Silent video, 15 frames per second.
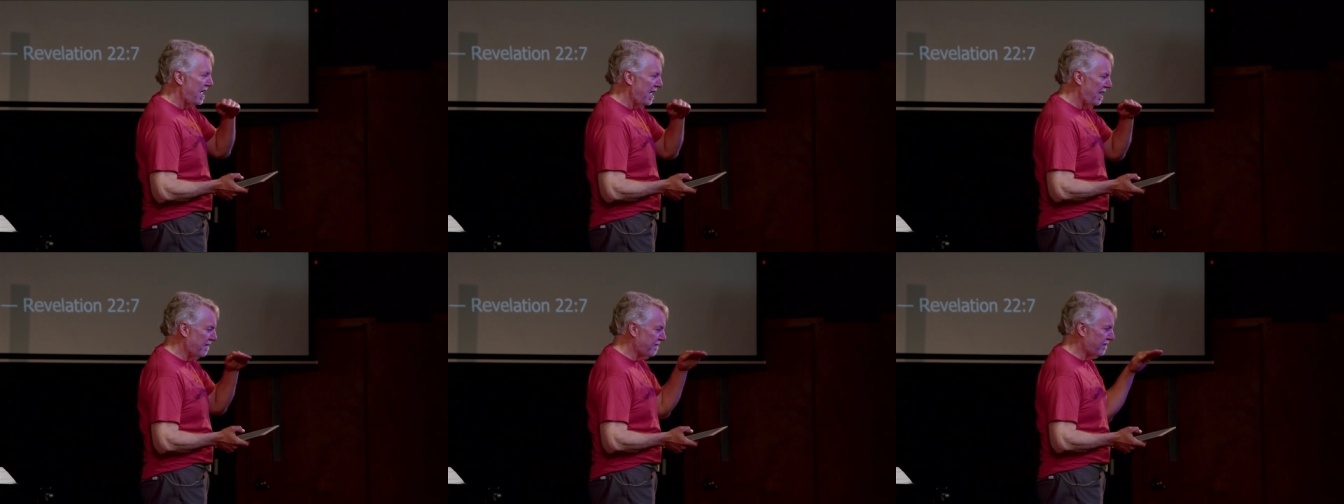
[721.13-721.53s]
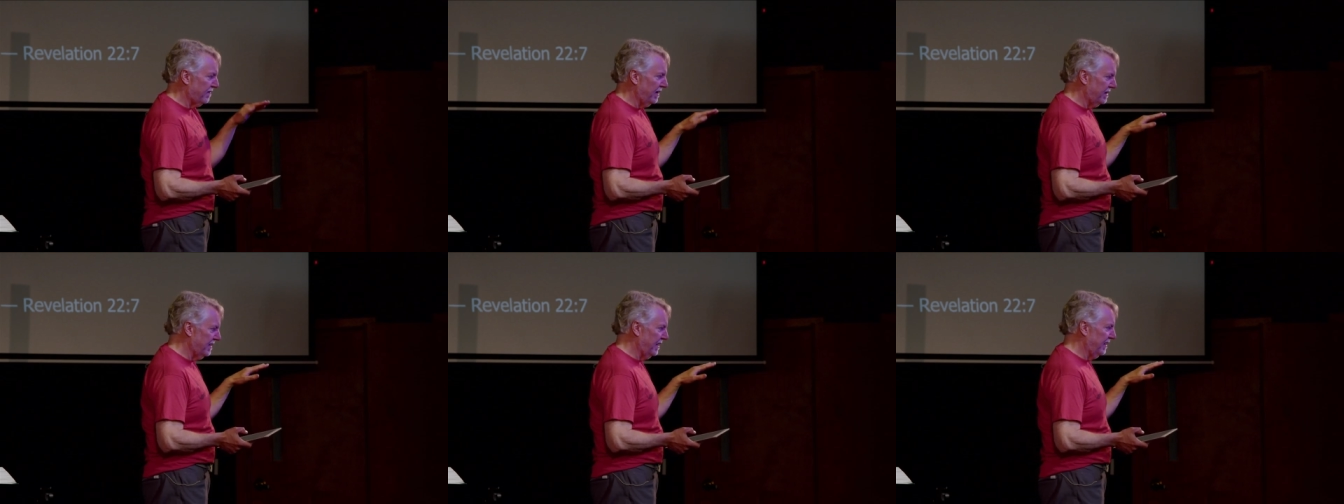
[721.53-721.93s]

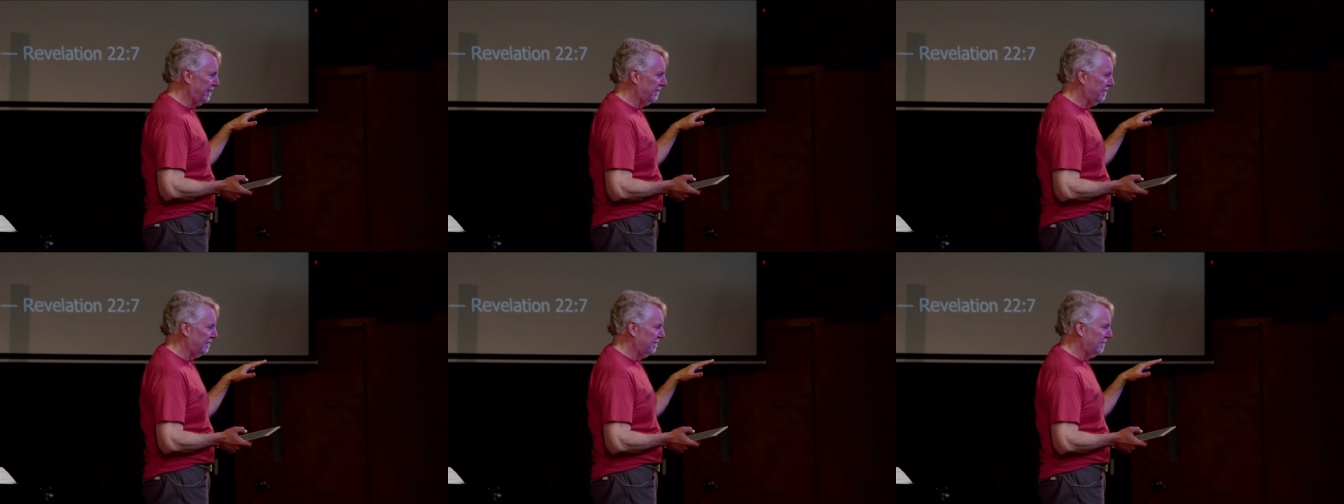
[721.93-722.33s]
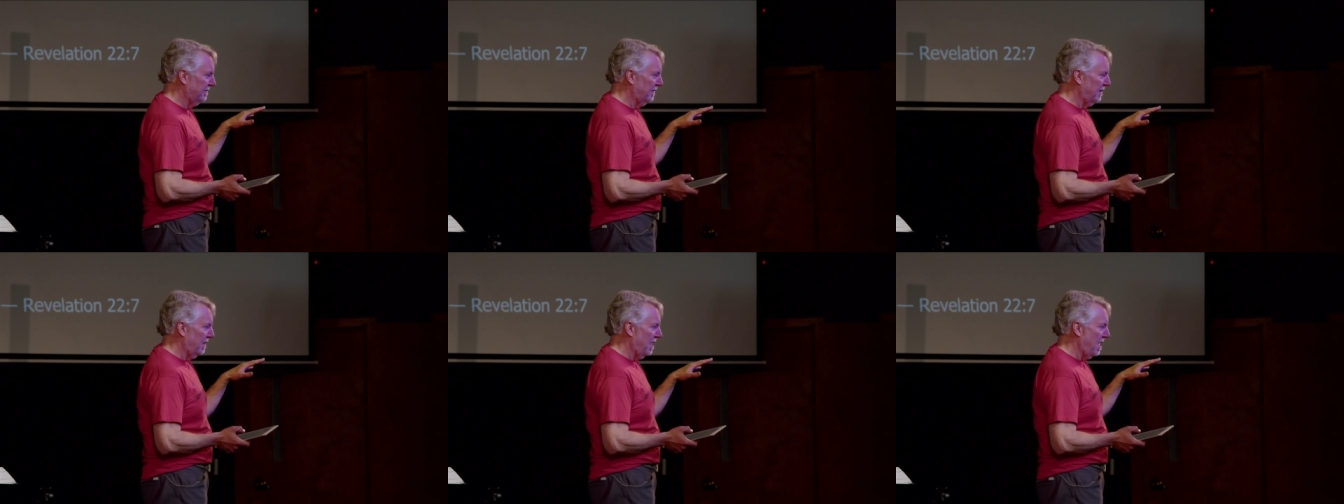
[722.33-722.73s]
everything.
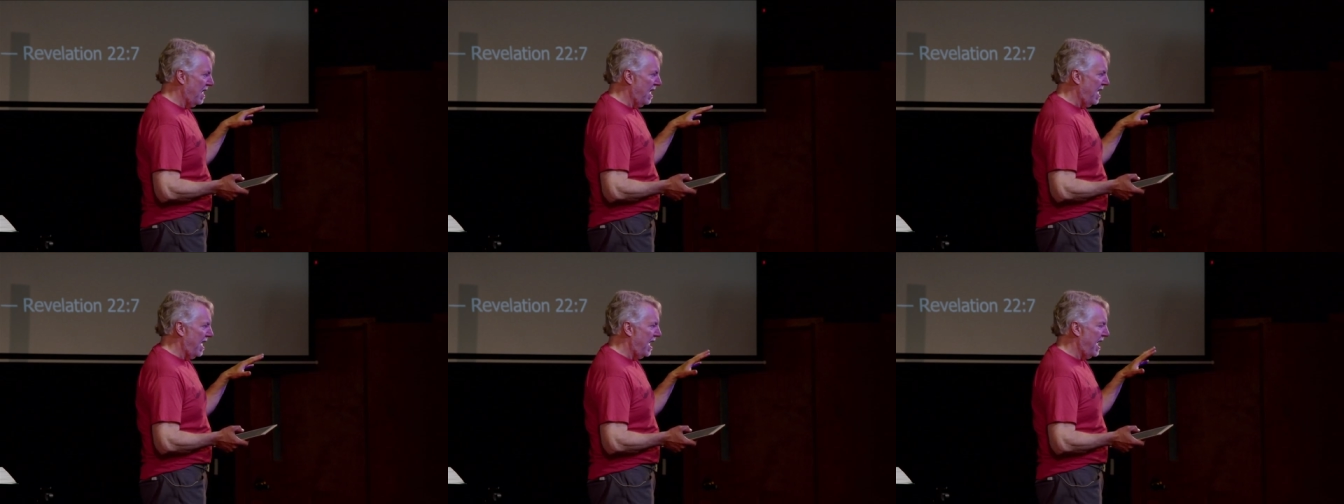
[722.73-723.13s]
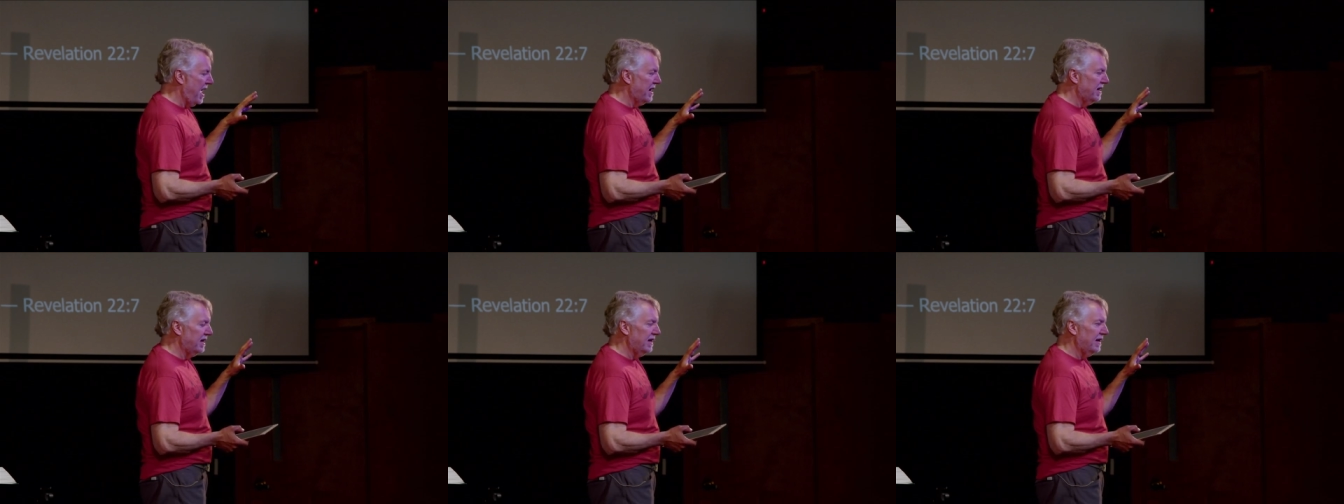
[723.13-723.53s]

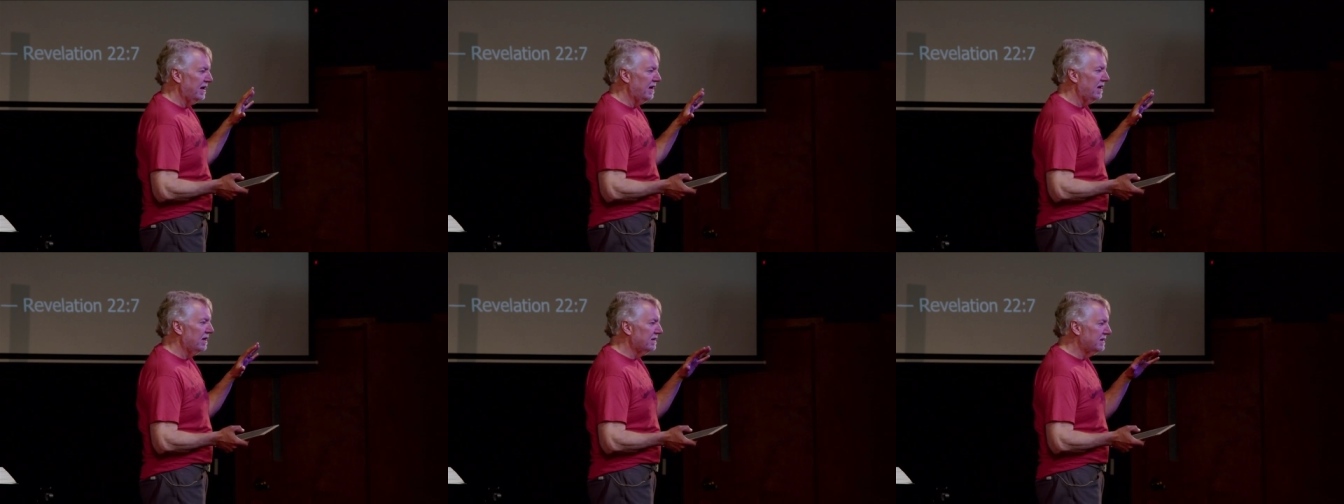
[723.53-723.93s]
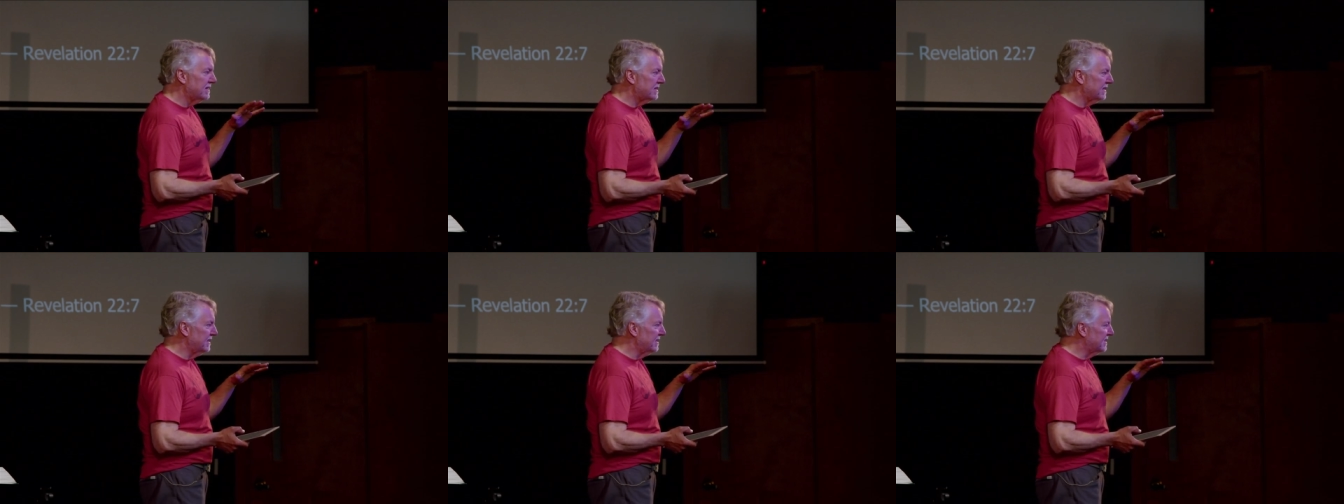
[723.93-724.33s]
And
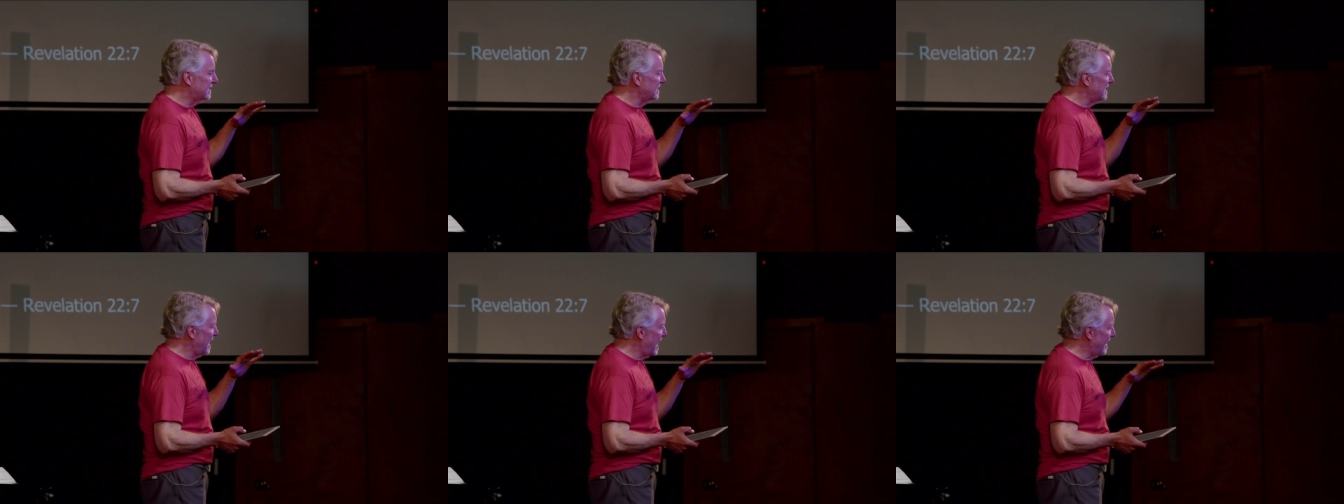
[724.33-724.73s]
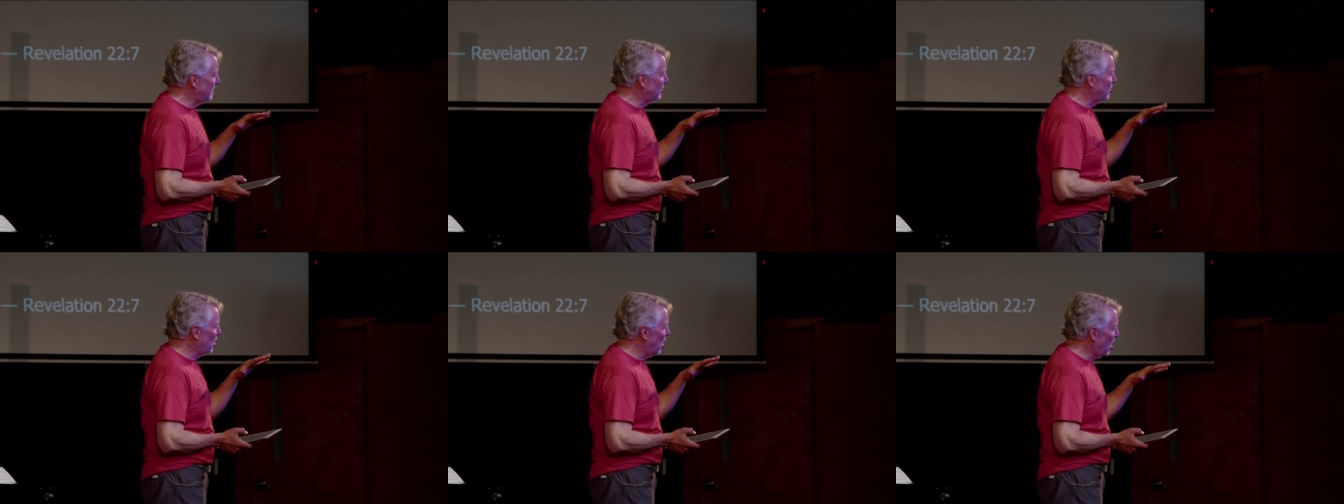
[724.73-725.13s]
this is
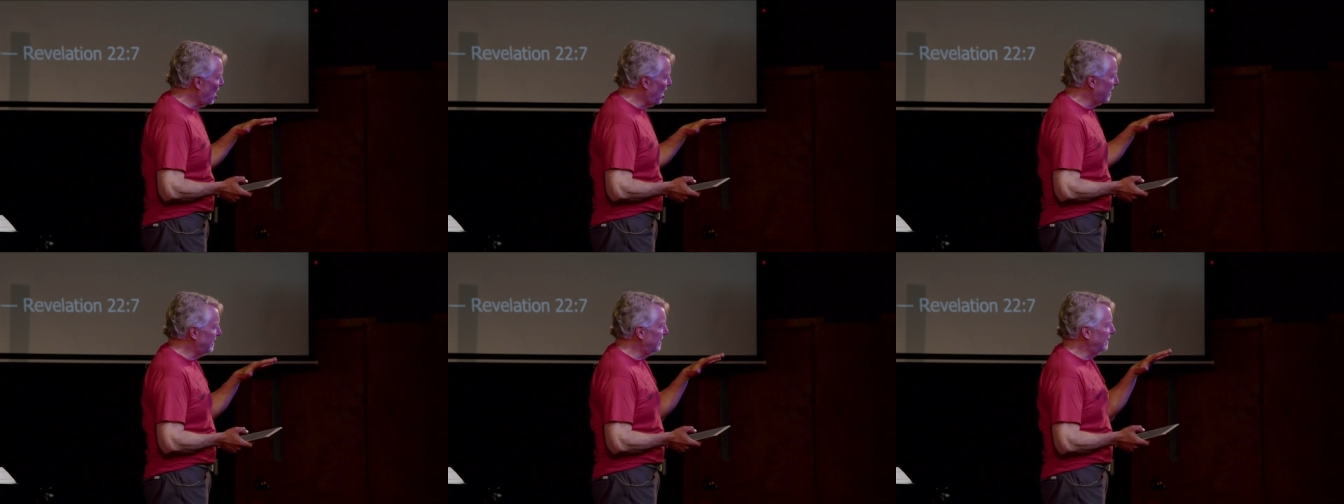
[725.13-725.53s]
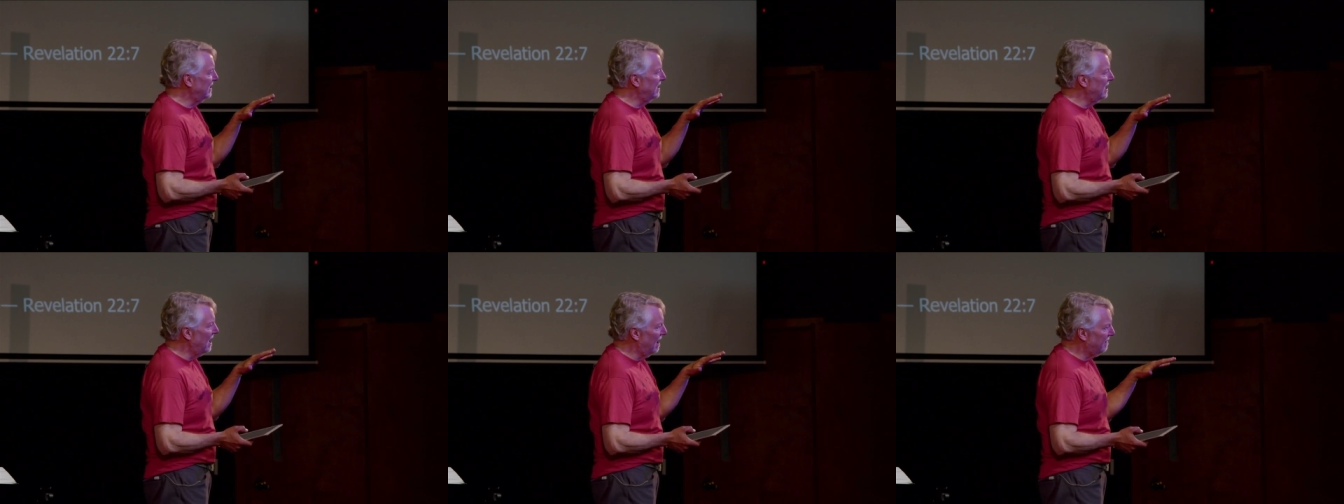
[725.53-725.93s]
not taught
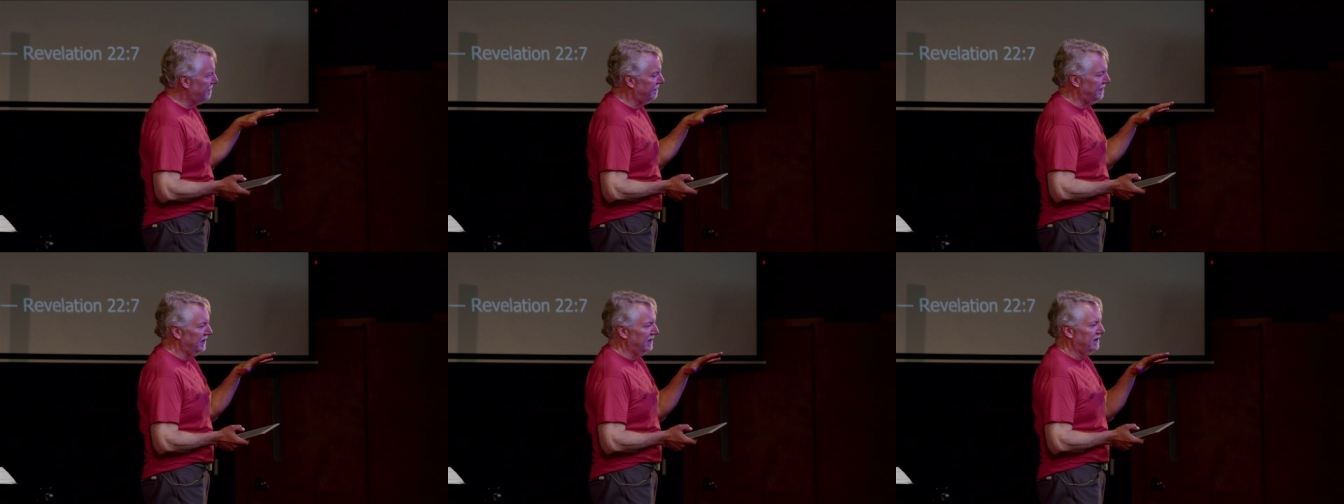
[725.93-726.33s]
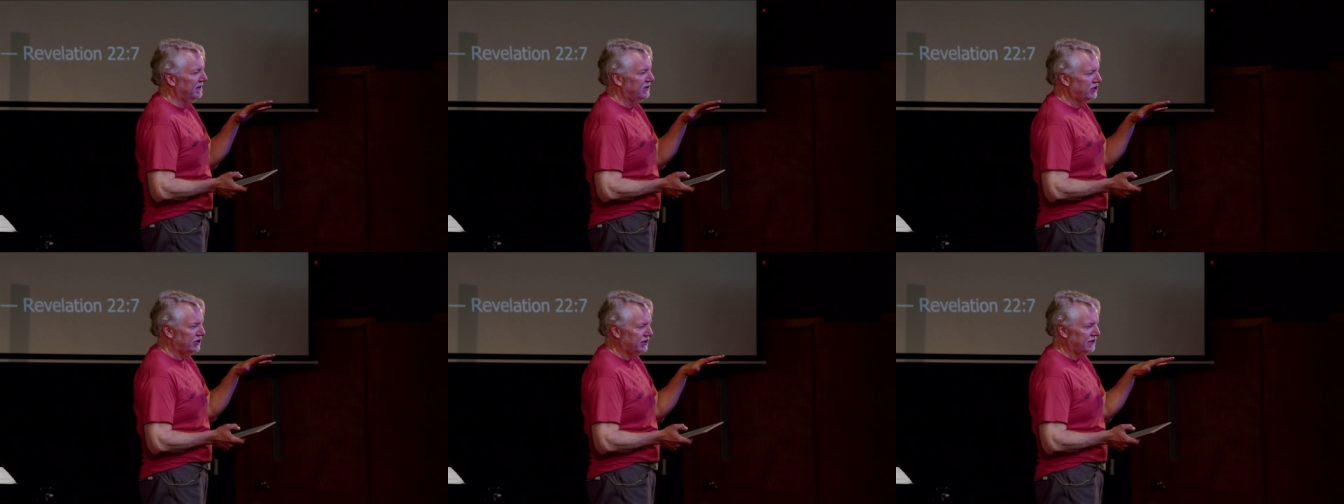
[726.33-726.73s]
enough in
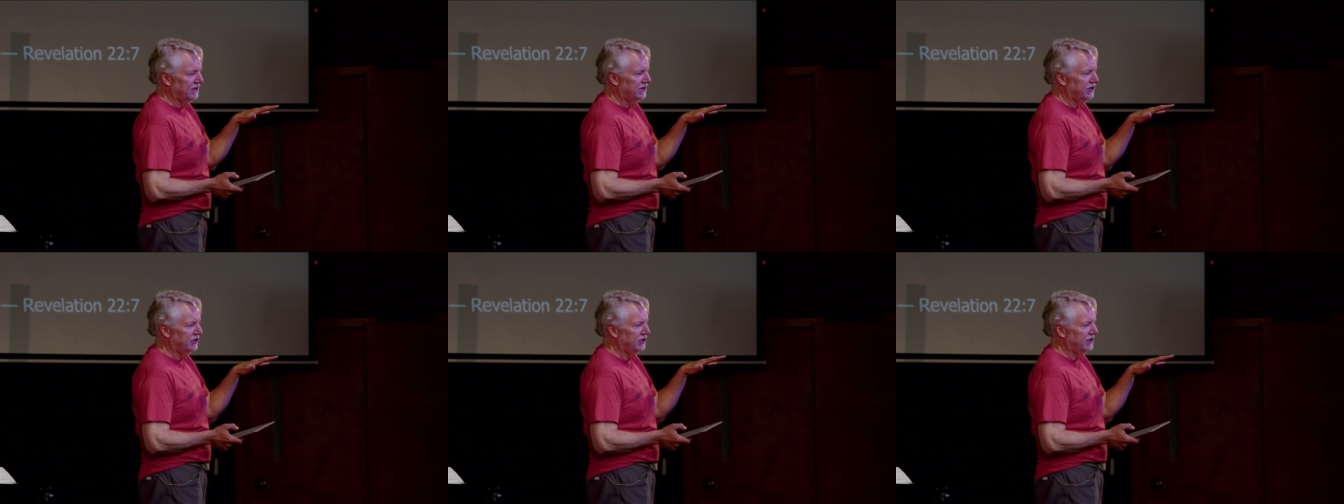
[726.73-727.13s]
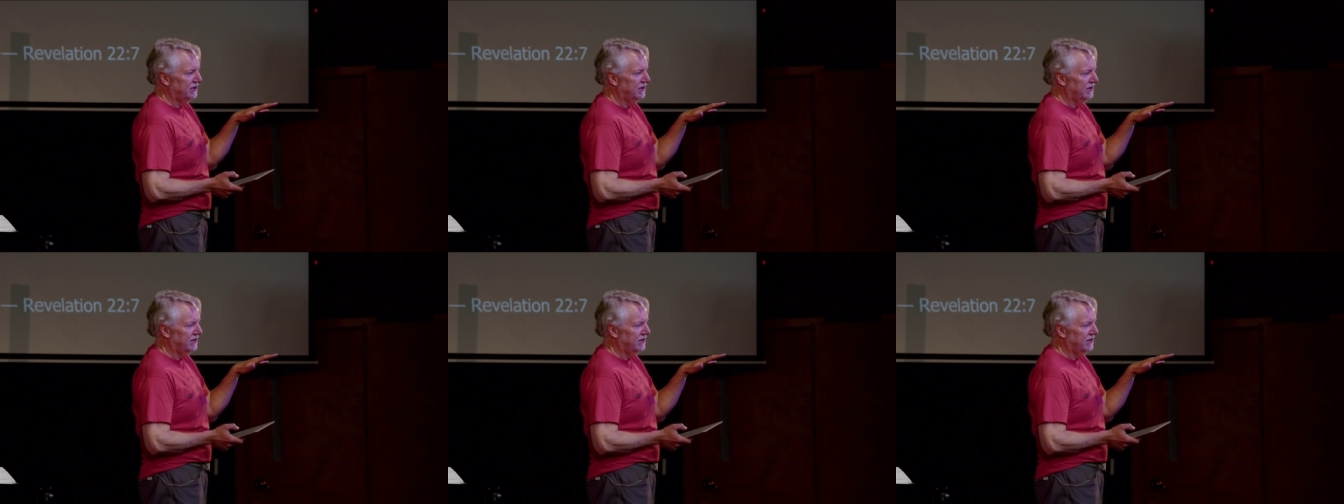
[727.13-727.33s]
the church.